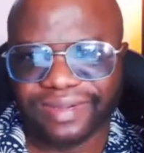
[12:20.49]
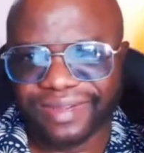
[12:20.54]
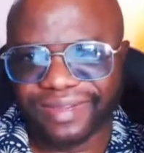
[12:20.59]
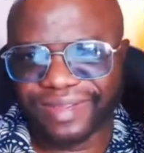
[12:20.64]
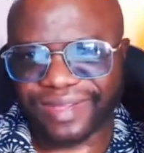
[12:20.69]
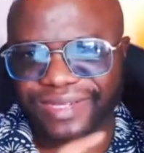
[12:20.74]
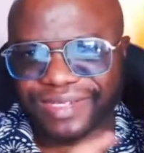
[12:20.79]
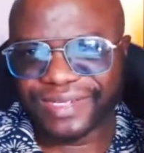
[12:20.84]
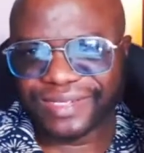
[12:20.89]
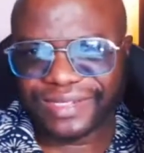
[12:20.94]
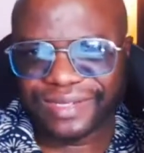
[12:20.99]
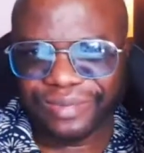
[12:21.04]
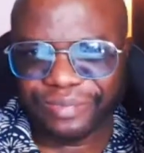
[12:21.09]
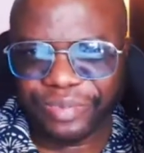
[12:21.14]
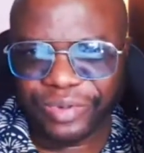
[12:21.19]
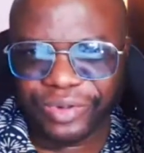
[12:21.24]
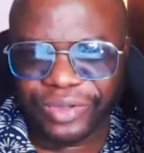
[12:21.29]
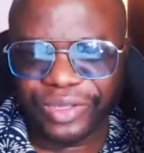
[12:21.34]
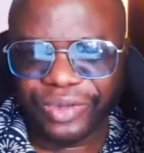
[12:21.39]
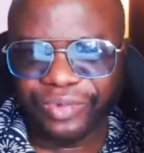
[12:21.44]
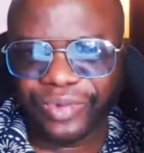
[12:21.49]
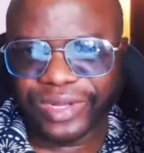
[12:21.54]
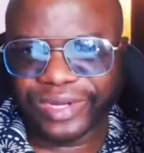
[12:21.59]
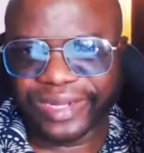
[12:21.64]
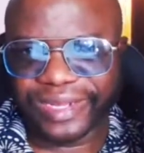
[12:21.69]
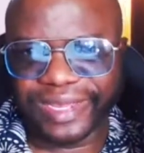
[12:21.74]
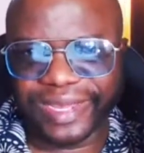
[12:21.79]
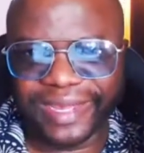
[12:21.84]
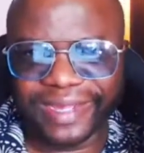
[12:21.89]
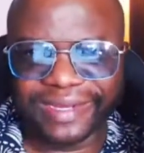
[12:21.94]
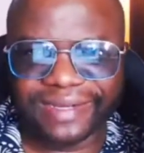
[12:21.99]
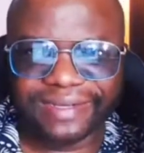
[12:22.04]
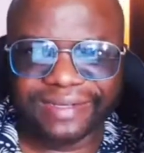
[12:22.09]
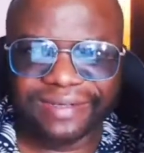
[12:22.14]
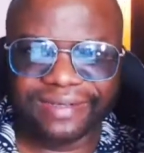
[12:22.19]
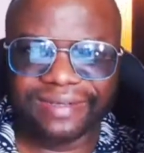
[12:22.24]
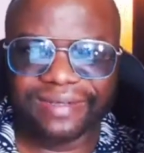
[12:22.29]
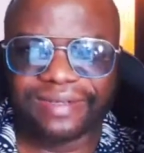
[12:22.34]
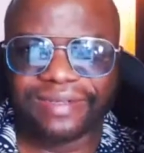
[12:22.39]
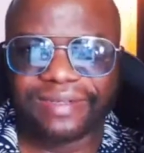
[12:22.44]
This is the book you want to get.
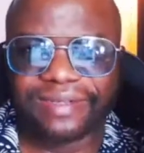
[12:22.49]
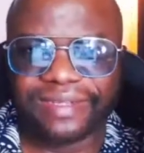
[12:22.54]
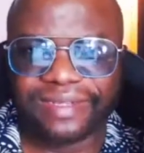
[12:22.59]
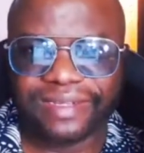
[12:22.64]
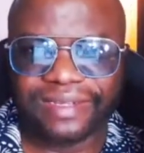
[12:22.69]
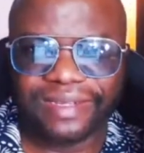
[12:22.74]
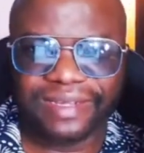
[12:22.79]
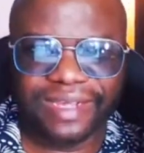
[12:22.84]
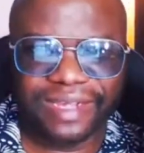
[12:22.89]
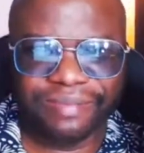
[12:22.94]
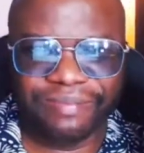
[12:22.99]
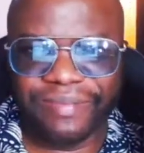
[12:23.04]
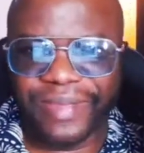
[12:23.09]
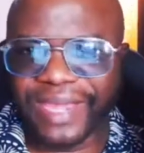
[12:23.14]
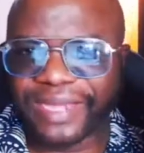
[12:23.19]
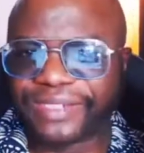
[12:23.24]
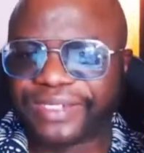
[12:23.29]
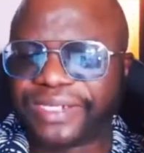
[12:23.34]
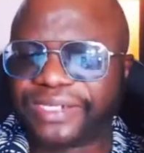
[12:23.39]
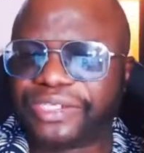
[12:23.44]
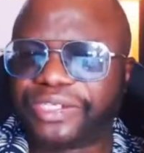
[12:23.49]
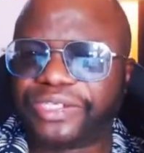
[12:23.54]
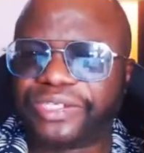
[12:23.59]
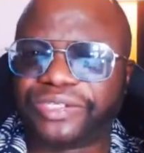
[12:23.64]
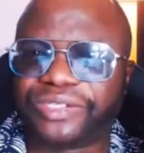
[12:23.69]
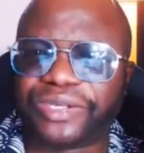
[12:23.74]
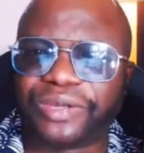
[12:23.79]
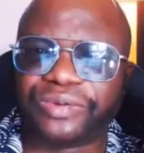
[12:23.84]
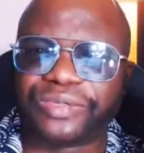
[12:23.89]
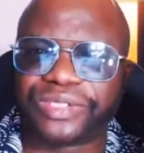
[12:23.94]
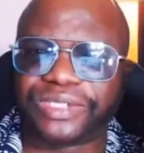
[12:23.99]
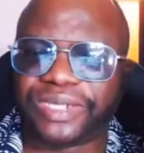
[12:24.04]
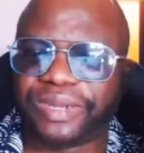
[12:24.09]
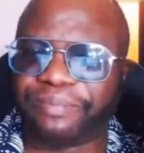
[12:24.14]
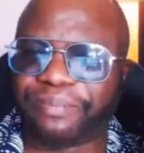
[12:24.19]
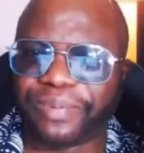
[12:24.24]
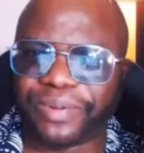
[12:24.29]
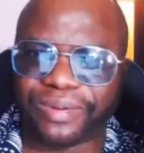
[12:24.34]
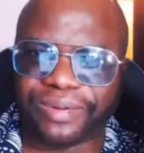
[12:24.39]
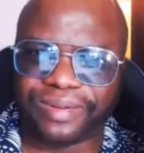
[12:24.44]
It makes it so
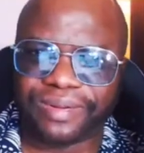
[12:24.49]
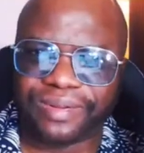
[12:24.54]
simple.